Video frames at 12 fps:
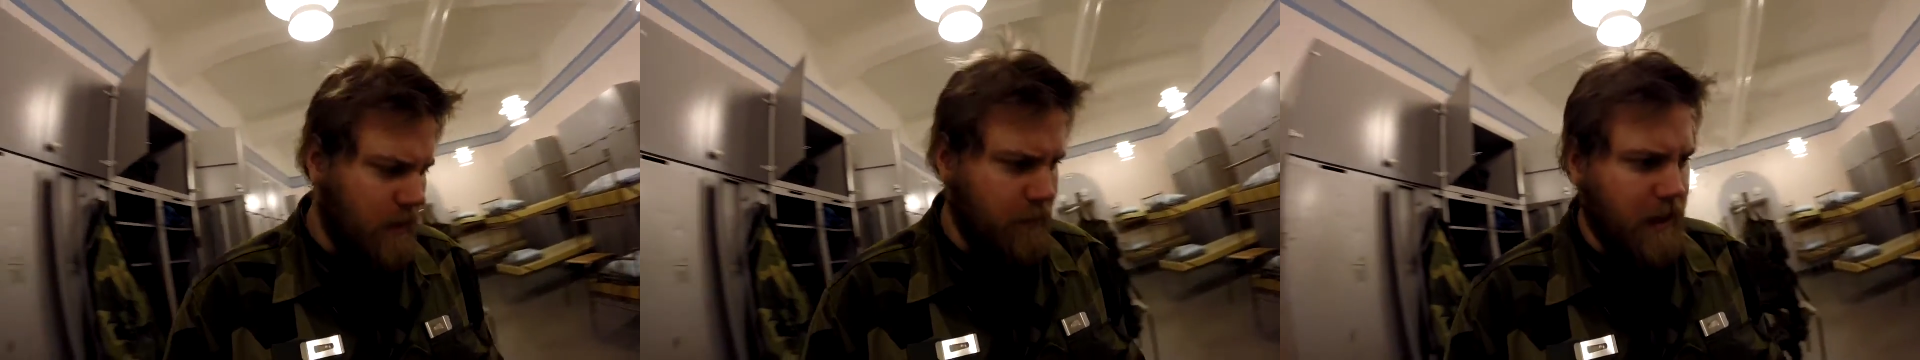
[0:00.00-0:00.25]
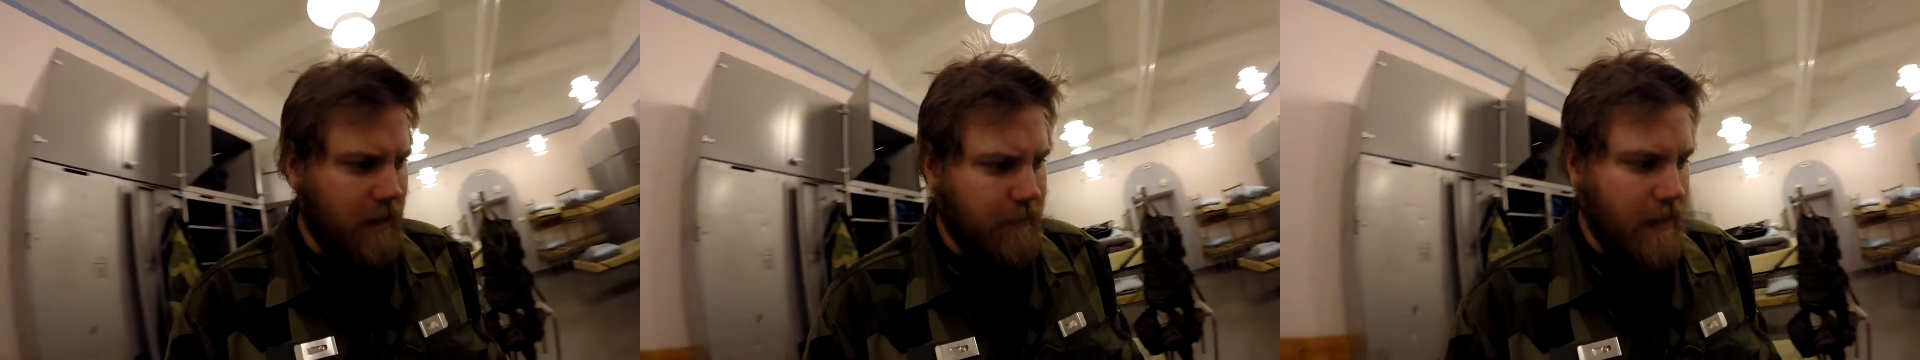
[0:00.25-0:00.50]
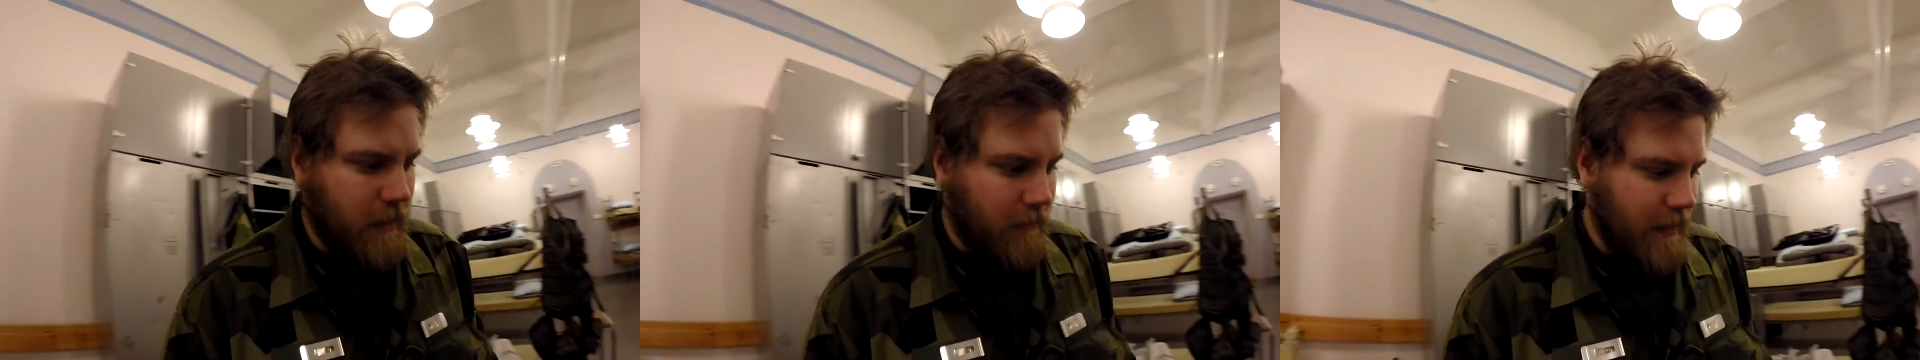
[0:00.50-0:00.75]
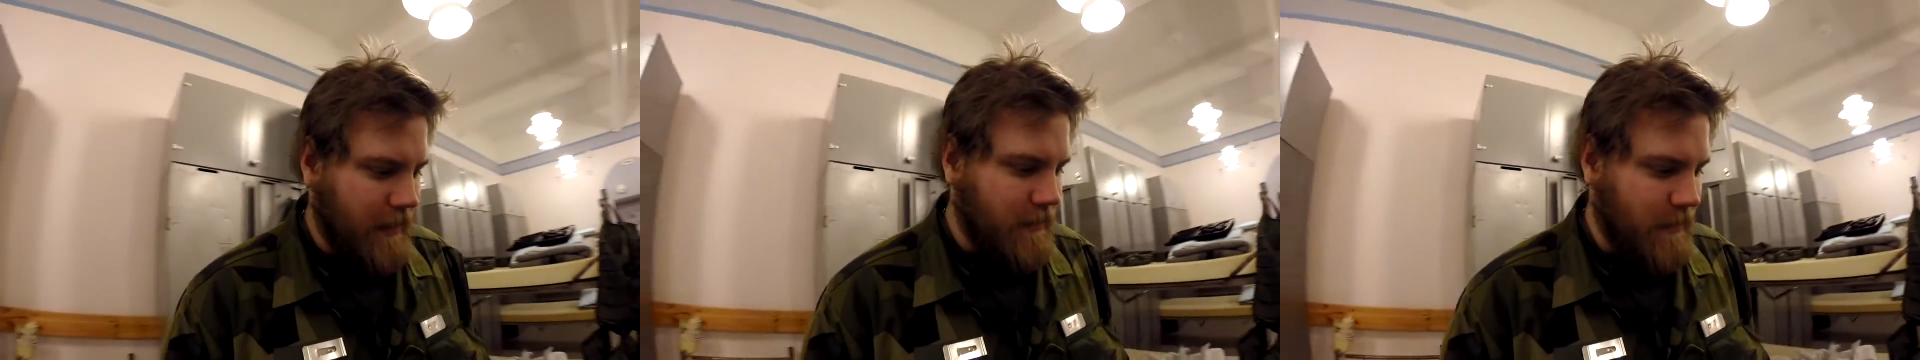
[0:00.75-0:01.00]
a big fan
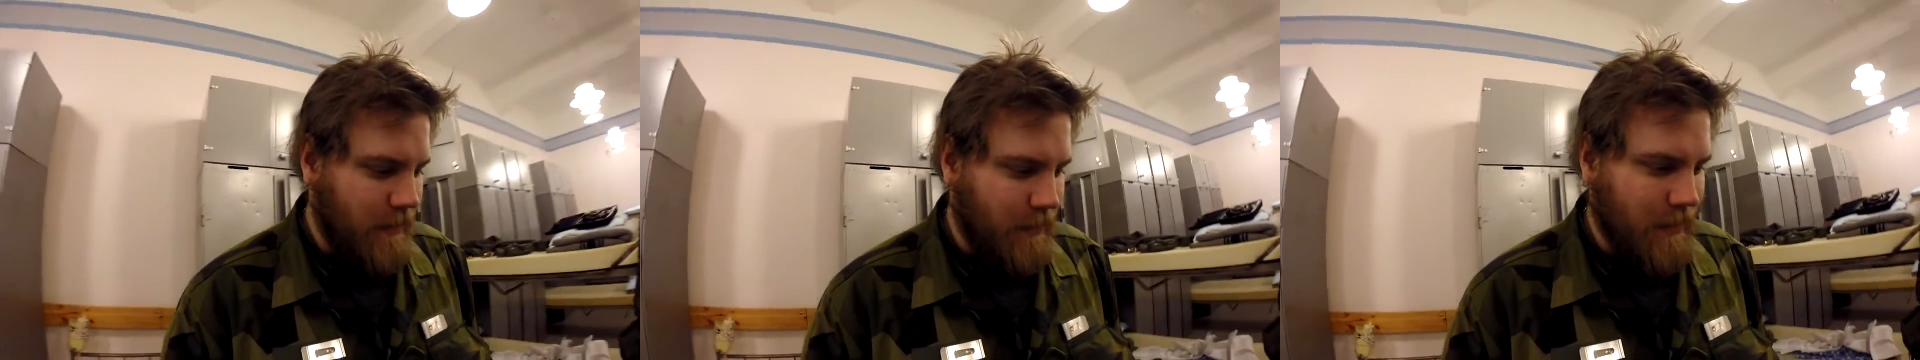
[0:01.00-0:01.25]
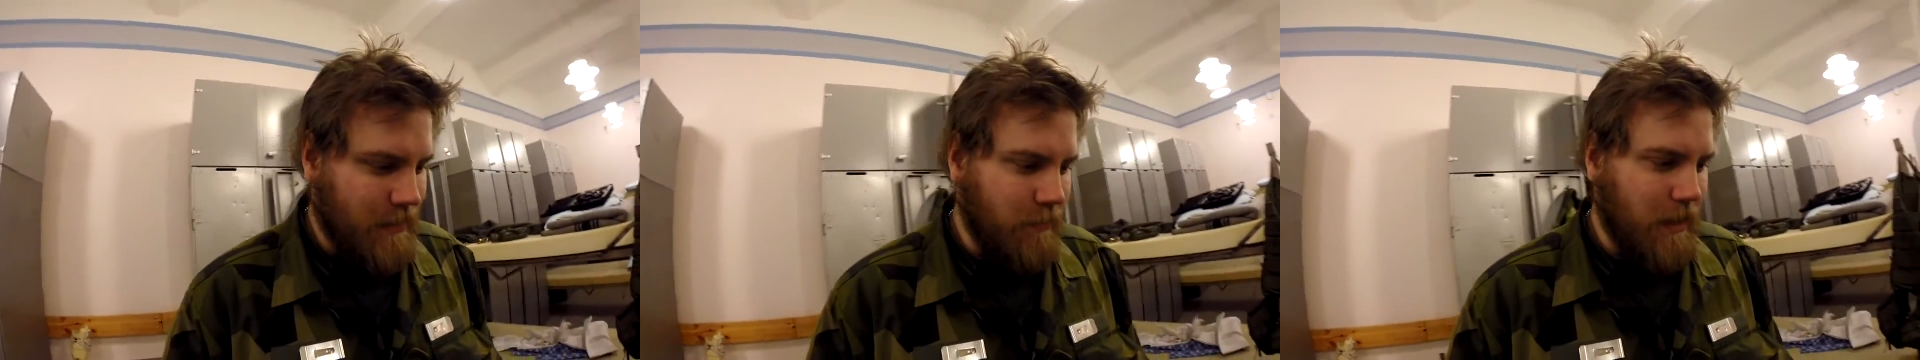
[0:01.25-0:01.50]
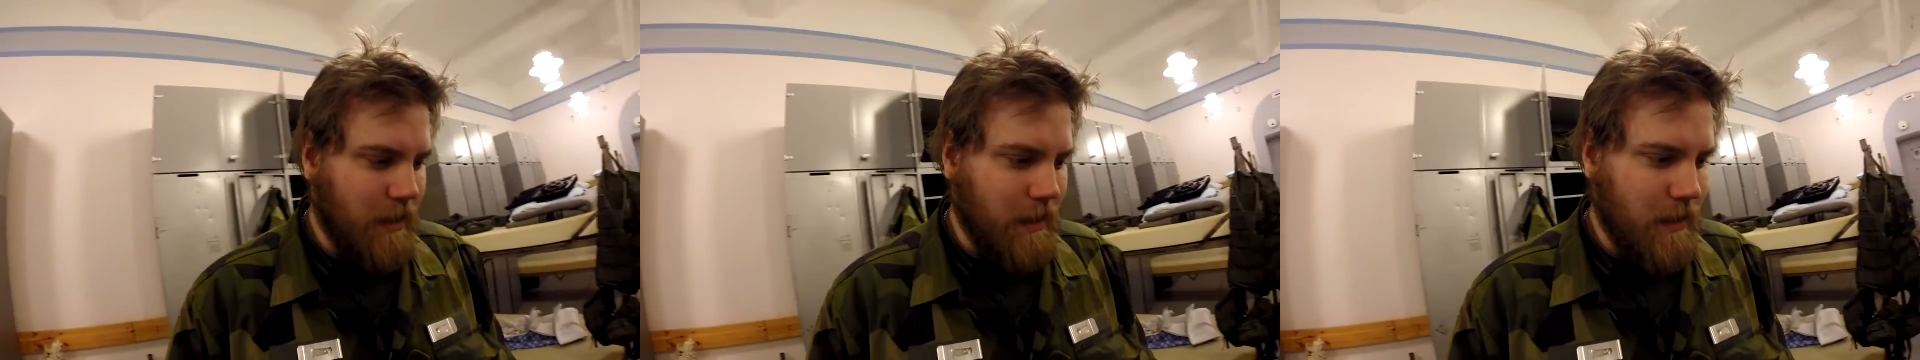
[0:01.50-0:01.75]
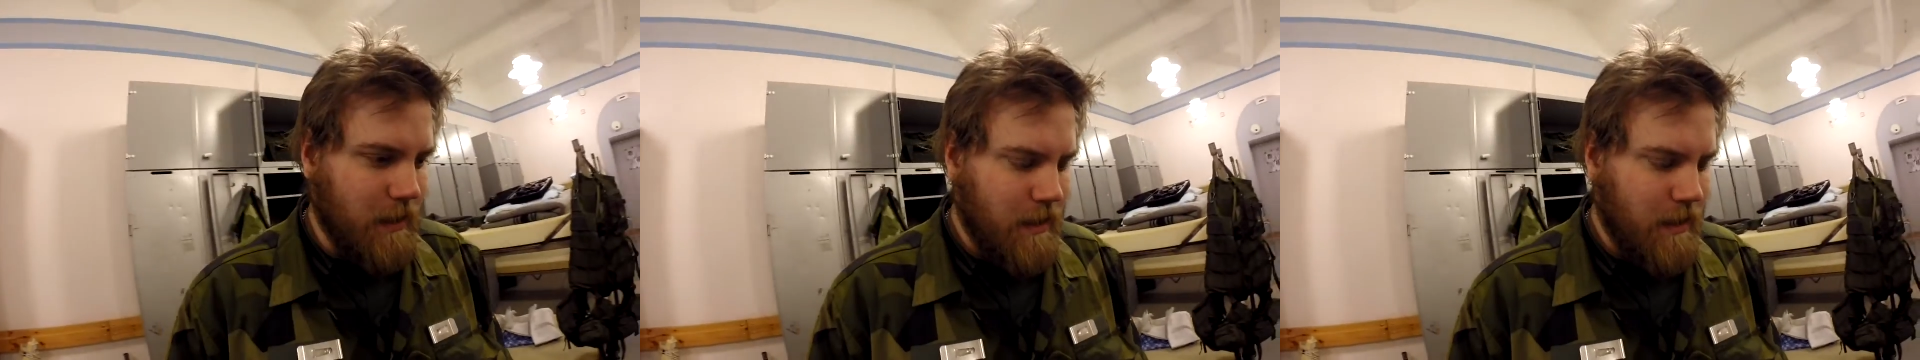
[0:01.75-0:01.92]
of that series, but